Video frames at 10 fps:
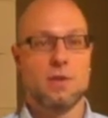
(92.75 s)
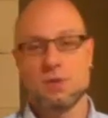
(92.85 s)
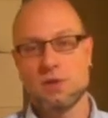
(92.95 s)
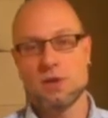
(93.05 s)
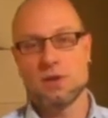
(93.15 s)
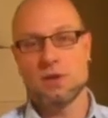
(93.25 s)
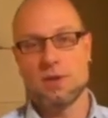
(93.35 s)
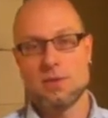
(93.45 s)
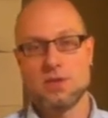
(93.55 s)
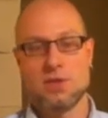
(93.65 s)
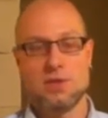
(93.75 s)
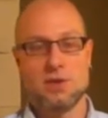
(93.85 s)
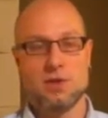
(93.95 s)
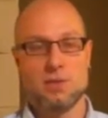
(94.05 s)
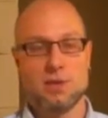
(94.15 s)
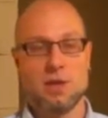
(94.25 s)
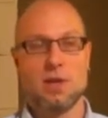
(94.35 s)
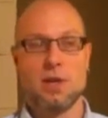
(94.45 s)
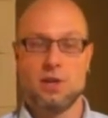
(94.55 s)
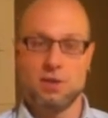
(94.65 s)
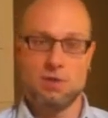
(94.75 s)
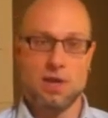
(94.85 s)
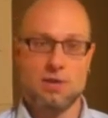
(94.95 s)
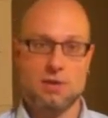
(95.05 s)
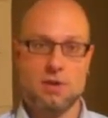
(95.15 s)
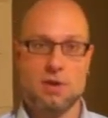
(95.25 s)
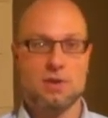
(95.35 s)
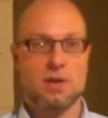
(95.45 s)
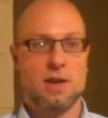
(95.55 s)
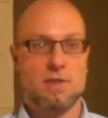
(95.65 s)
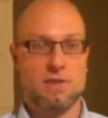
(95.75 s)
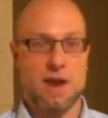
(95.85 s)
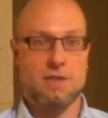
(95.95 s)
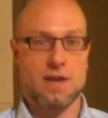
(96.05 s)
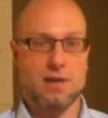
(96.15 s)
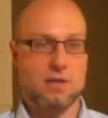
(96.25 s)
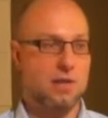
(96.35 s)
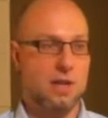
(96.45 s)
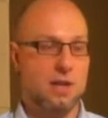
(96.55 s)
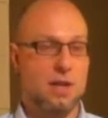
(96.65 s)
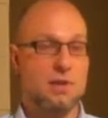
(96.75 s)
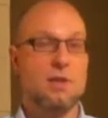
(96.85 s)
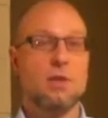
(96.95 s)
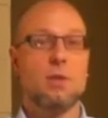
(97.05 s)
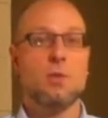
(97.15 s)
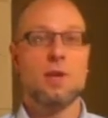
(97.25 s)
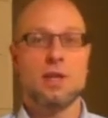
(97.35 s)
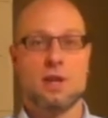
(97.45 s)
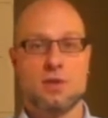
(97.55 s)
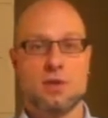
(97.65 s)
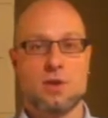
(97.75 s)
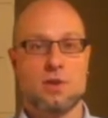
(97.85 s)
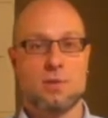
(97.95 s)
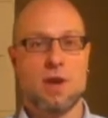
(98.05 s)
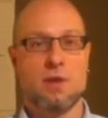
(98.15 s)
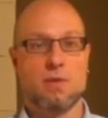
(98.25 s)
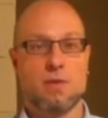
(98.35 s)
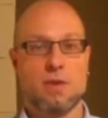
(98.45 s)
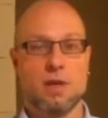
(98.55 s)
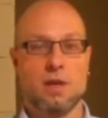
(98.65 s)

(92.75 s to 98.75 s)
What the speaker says: So it's not uncommon to see studios spending $2,000, $5,000, $10,000, even $20,000 a microphone.